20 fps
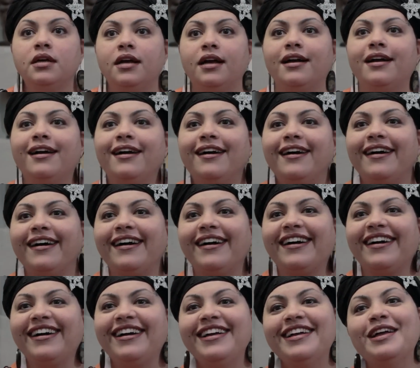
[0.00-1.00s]

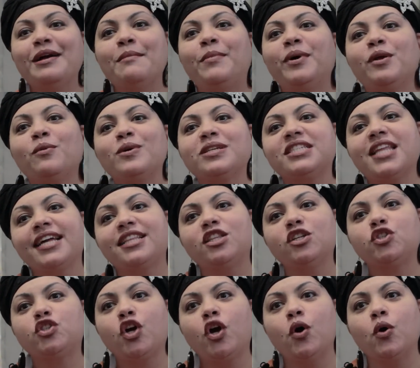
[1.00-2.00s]
But it was like
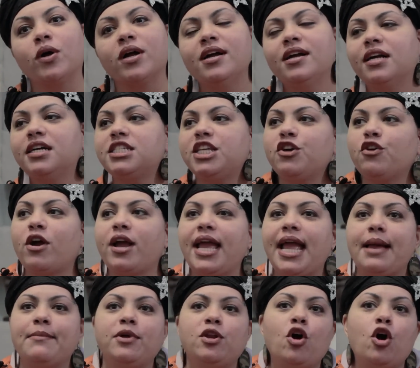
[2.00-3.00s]
the joke, because here I
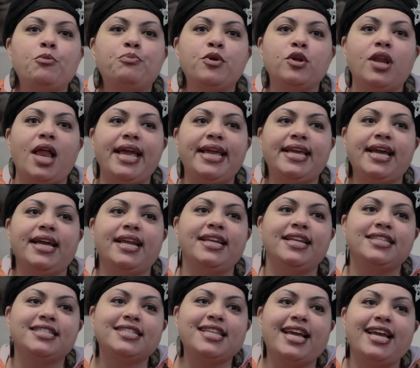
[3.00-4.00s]
am and Hope You Like It. And
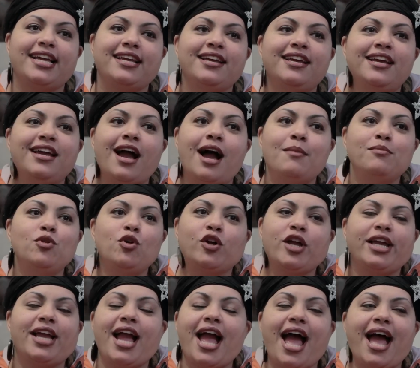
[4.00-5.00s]
it's like I'm
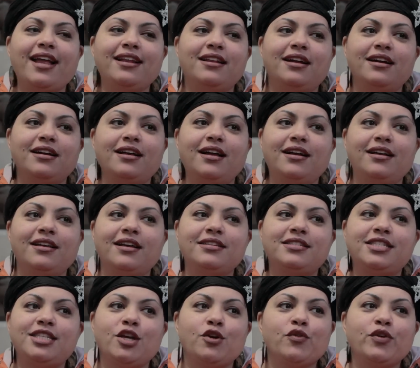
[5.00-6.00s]
looking at a
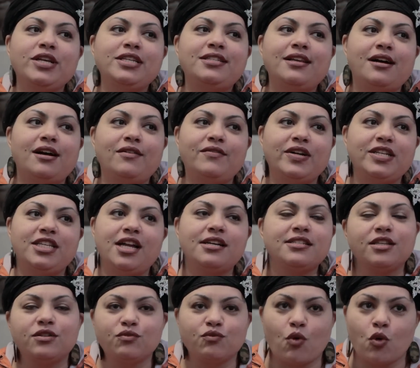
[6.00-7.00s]
series of a
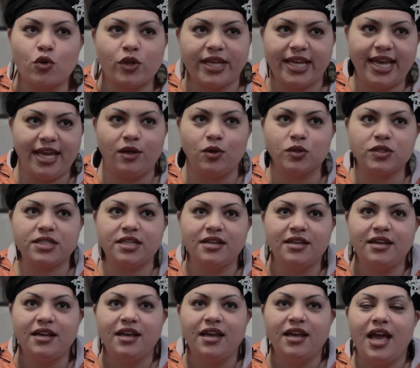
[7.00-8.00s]
dozen rolling hills.
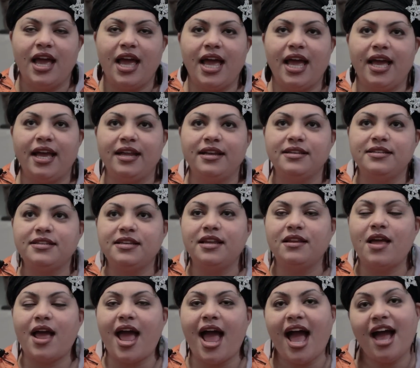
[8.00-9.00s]
And
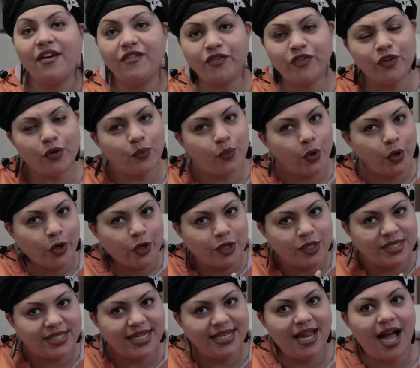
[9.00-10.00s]

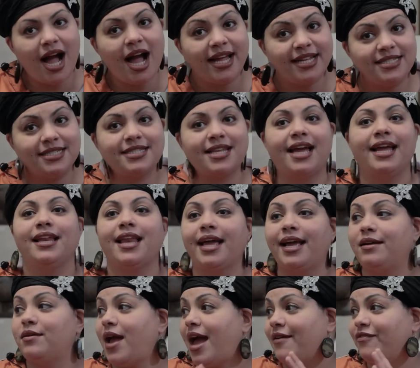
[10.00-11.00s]
afterwards, in hindsight,
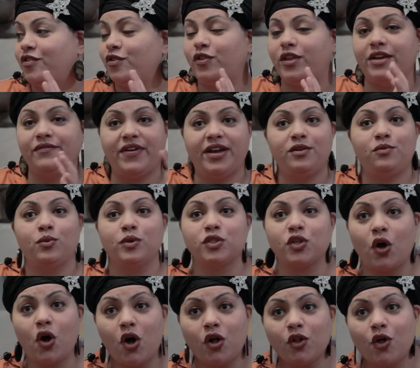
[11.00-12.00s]
like after the event was
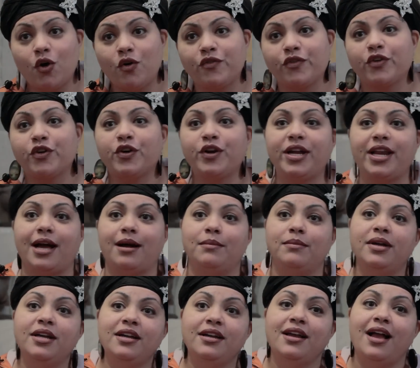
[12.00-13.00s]
all over and
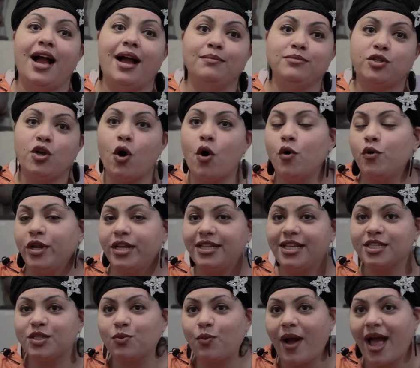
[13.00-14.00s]
I'm toting
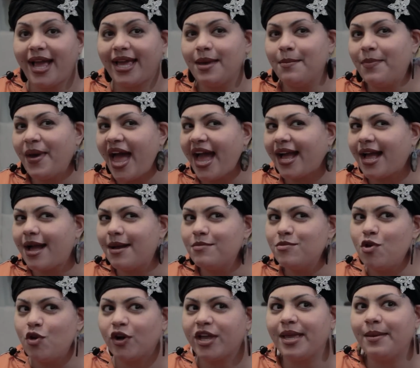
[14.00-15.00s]
this wagon back,
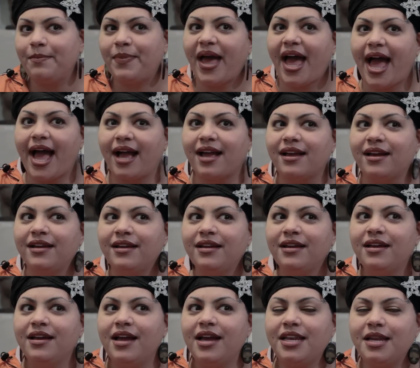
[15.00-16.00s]
I'm looking back
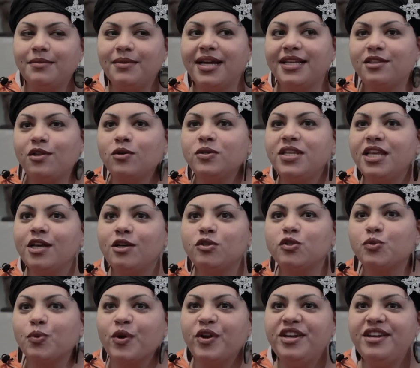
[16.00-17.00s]
and I'm like, those
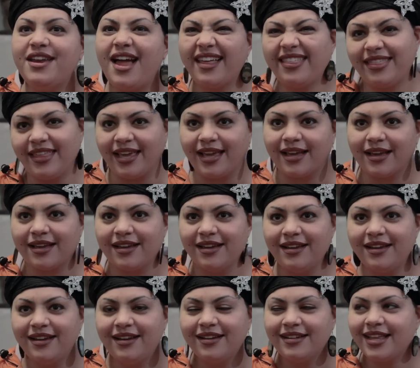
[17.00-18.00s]
hills were nothing.
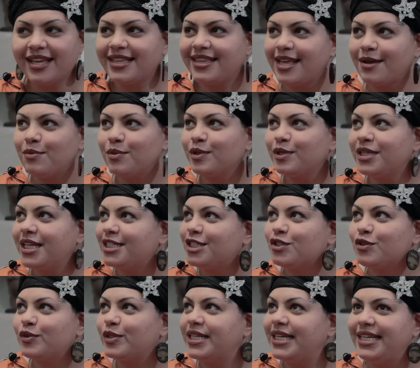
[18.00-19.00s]
Like they were
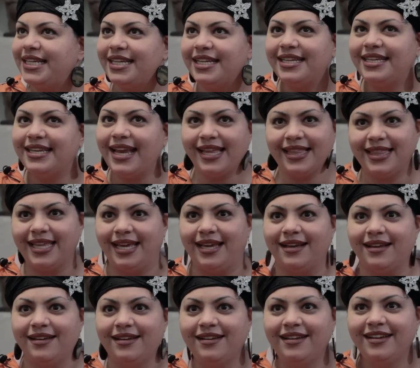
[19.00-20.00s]
literally nothing.